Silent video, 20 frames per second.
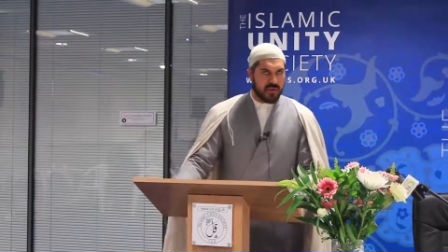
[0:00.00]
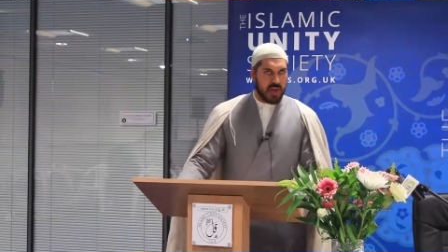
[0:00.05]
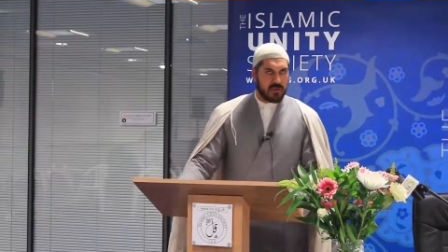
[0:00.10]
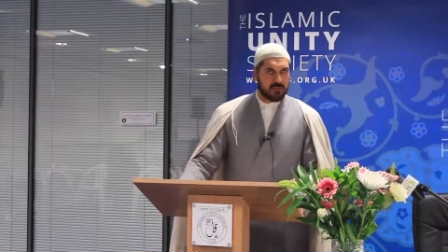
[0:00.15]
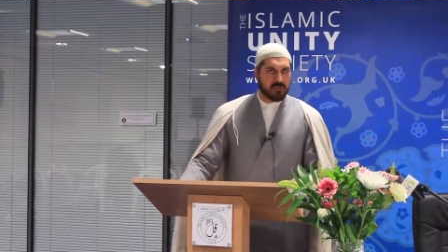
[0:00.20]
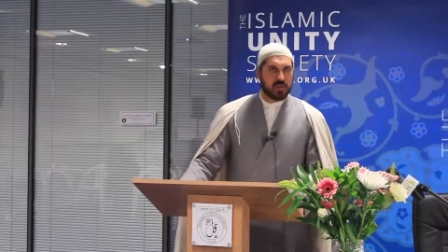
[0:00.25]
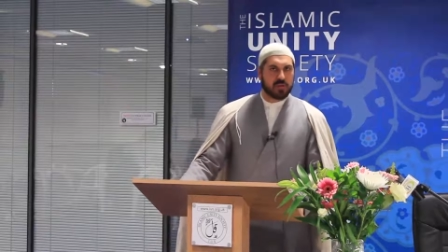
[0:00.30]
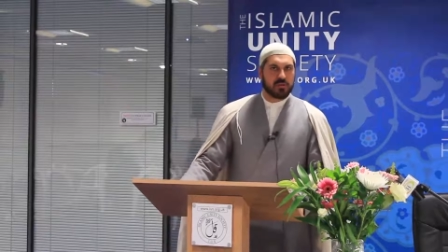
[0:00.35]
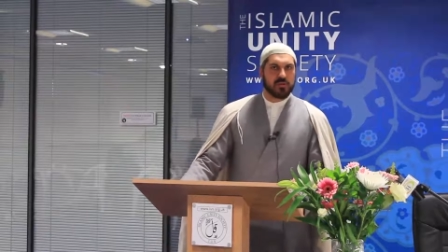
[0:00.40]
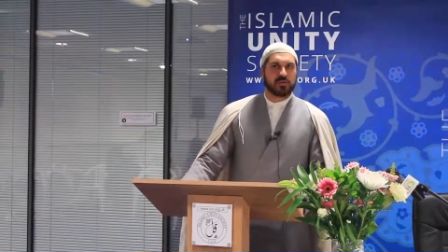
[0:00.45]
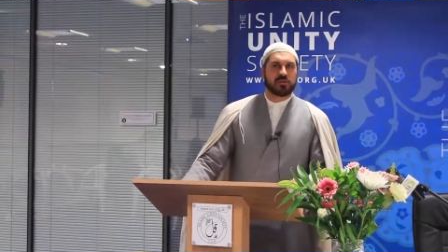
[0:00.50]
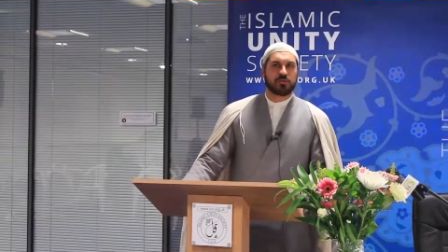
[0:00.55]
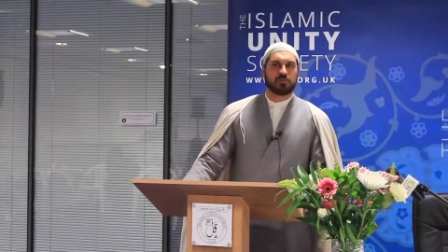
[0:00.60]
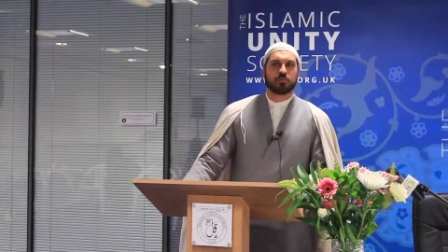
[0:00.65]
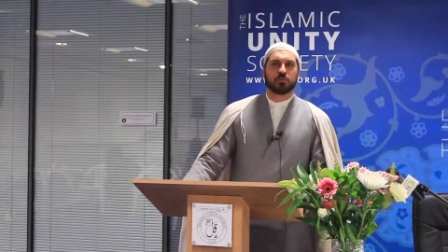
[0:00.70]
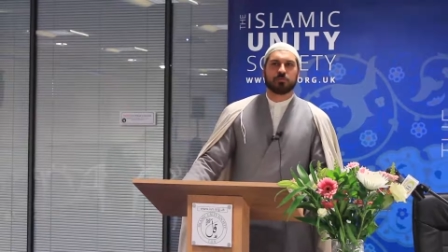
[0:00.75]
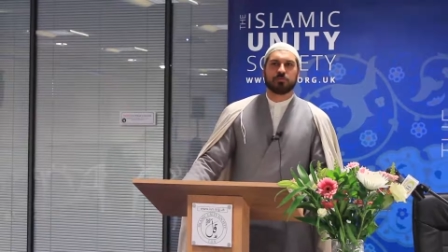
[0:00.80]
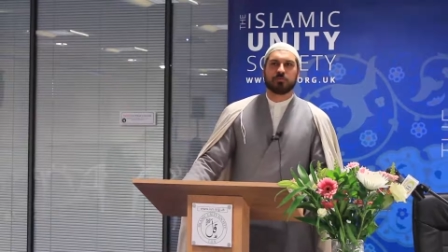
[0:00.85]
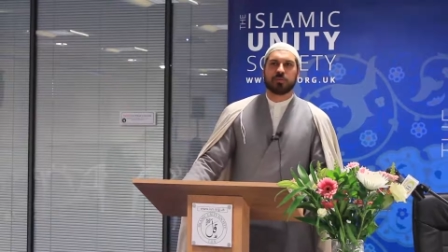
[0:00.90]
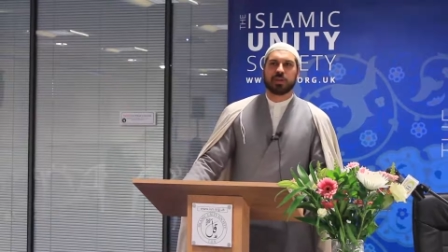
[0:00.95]
Amirul
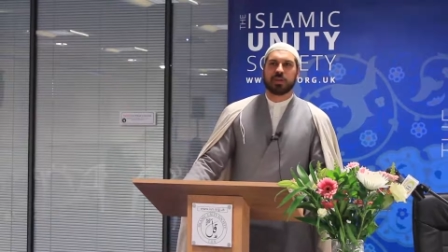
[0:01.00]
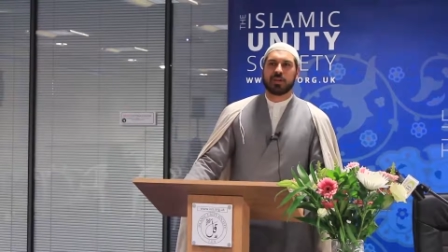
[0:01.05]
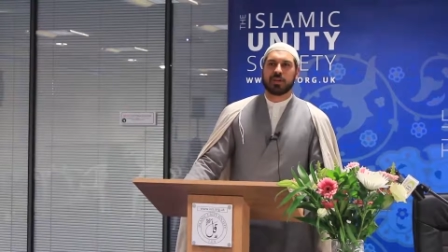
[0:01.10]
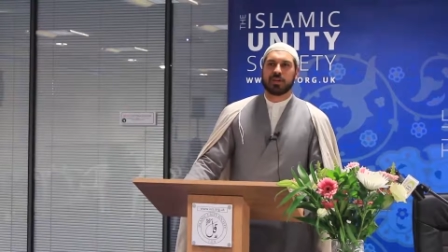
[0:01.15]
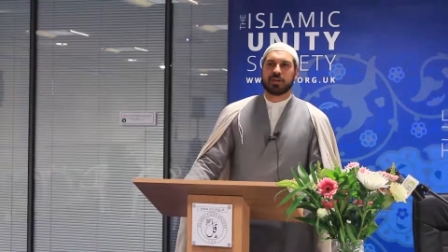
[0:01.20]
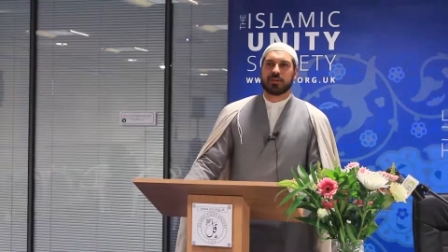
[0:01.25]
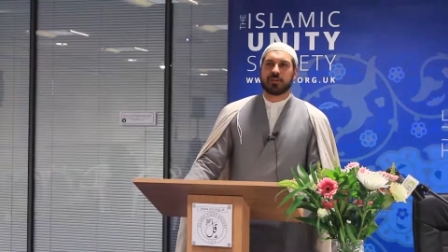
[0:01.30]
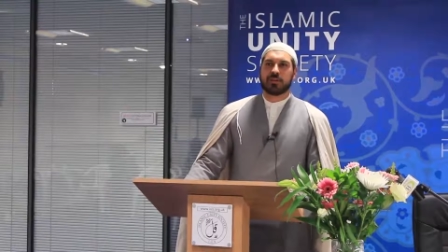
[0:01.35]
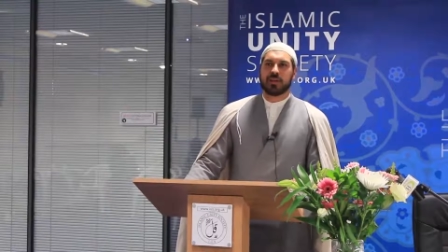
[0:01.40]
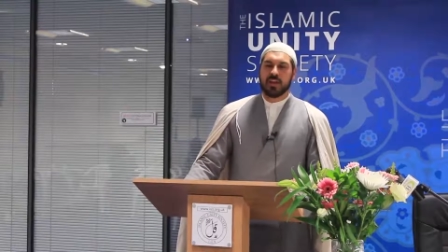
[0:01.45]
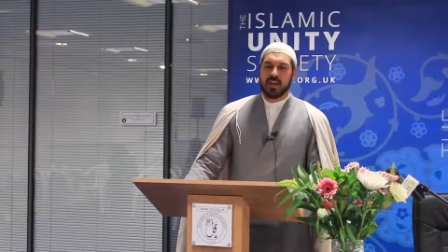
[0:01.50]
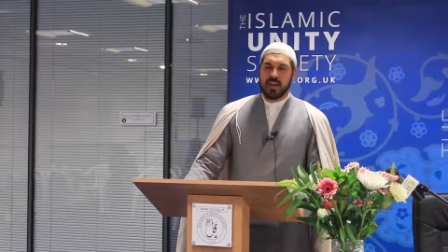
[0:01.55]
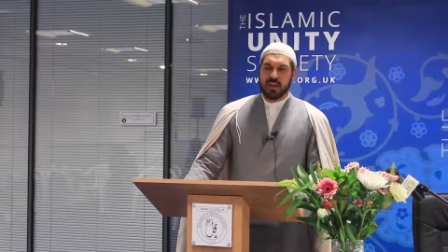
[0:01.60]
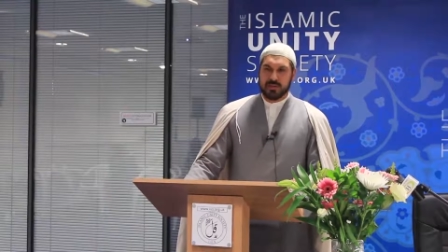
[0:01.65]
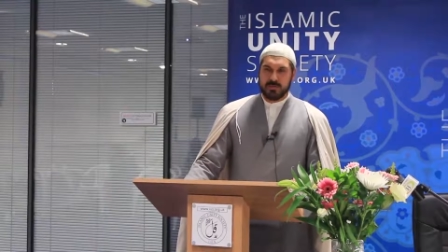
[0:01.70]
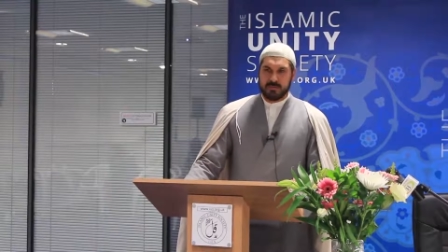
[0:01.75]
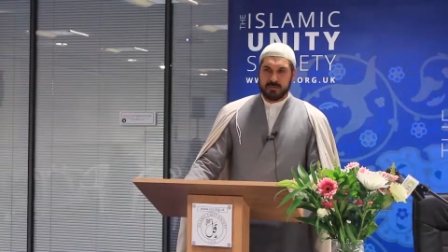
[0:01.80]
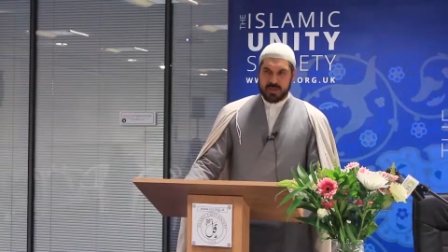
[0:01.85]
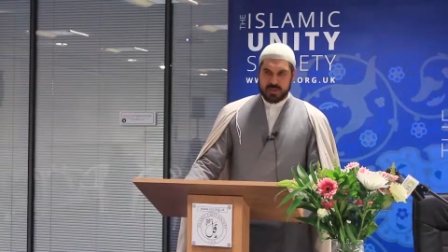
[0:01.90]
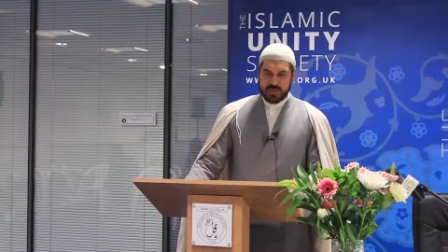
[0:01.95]
Mu'mineen,
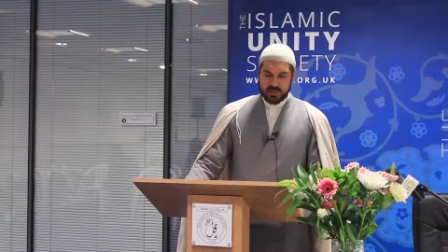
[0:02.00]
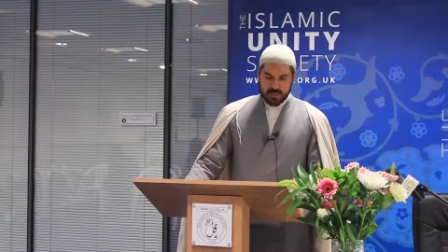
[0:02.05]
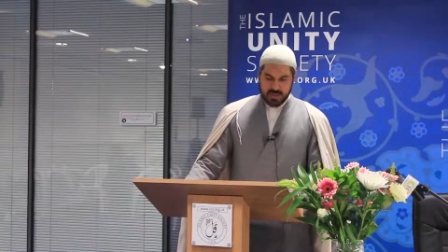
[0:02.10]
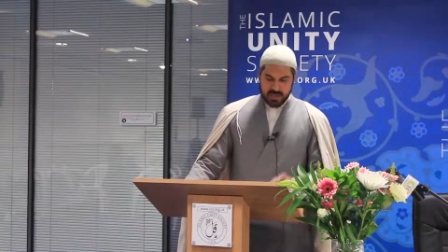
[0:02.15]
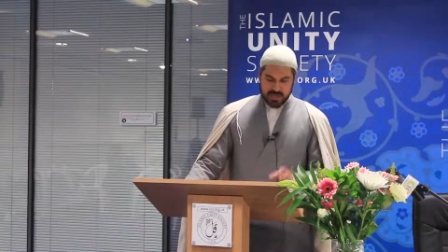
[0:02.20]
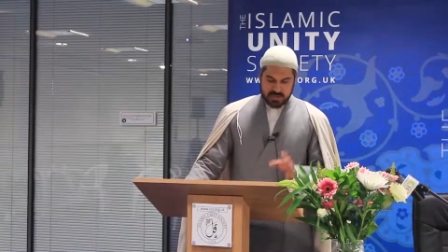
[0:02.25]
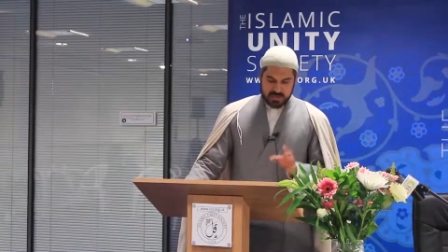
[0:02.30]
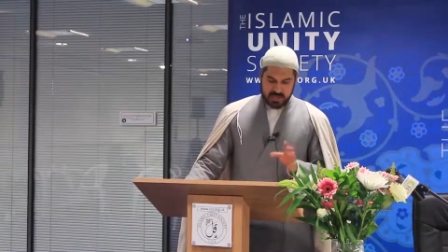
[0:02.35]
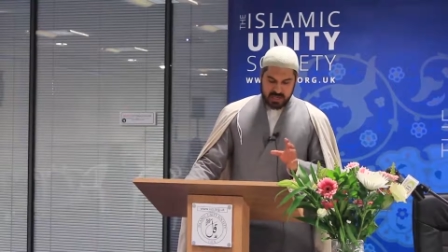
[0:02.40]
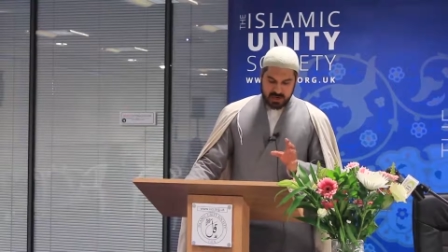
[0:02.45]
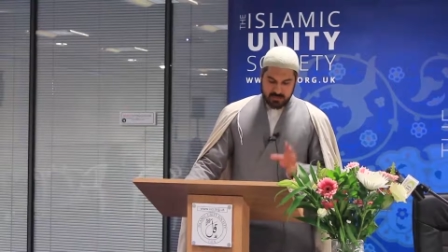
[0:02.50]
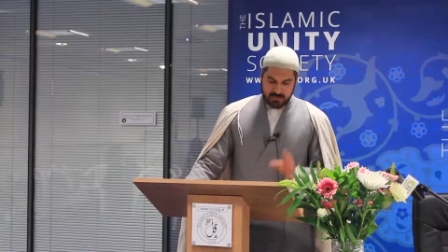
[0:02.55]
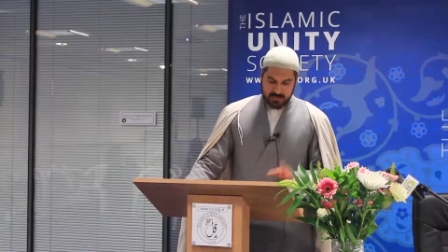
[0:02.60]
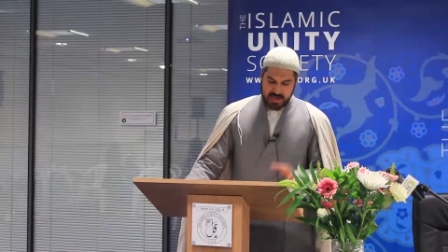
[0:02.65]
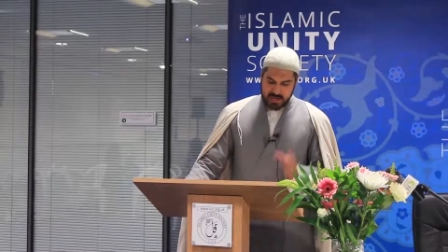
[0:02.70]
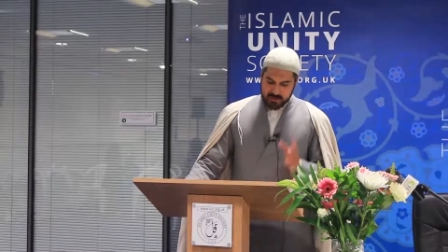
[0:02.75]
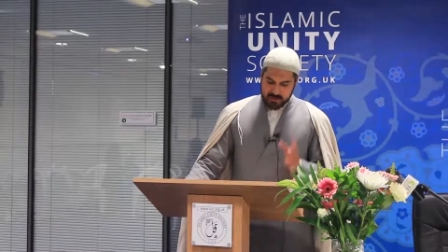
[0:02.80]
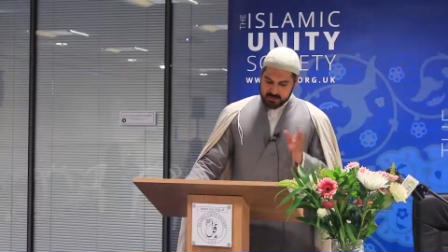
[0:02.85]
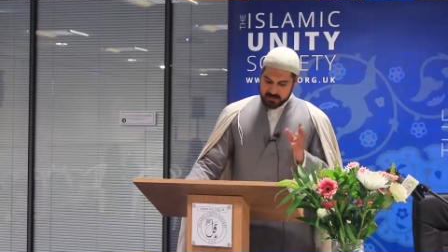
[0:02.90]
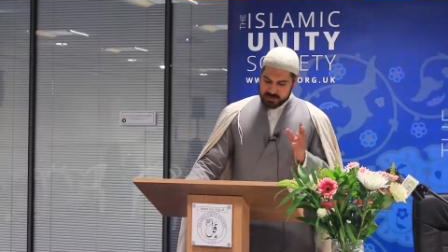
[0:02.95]
but when it came
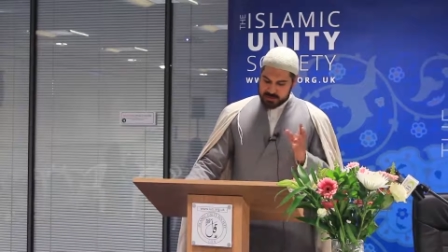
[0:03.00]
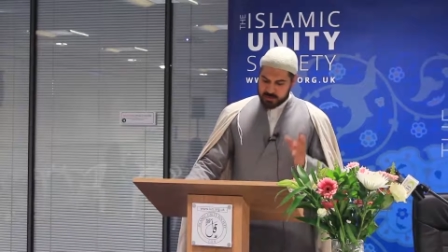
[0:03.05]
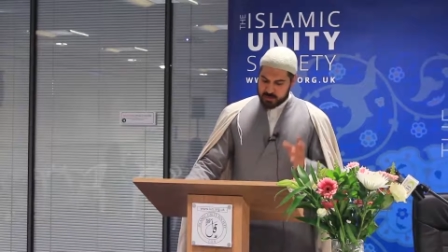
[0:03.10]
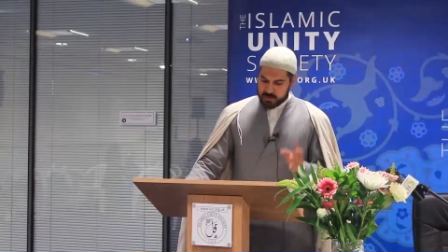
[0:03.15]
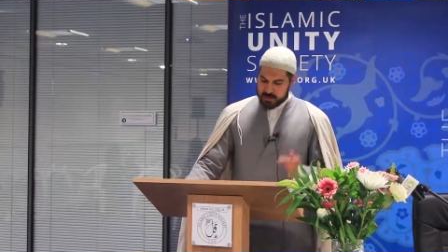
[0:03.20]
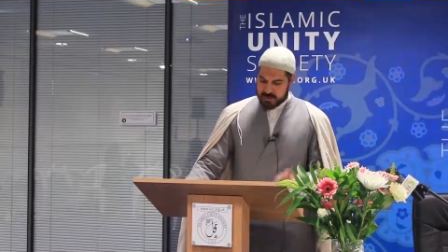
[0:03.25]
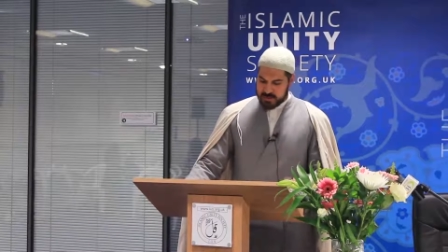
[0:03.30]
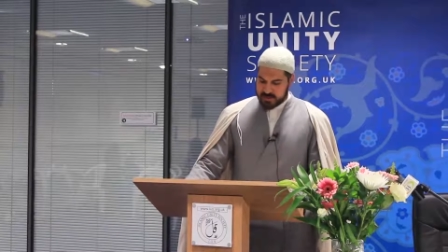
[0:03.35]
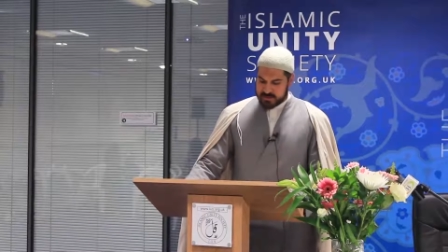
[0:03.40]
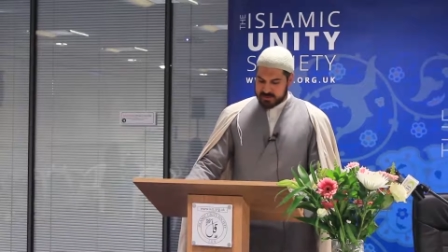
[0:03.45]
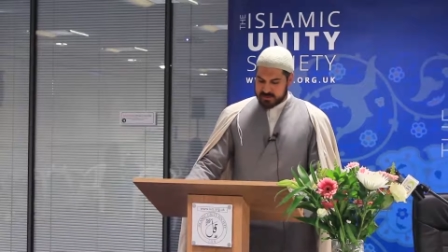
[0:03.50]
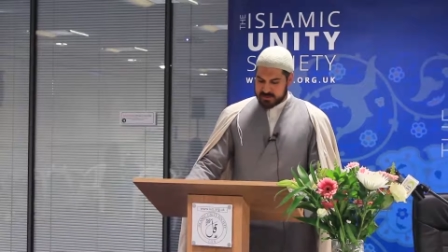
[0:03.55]
down to it,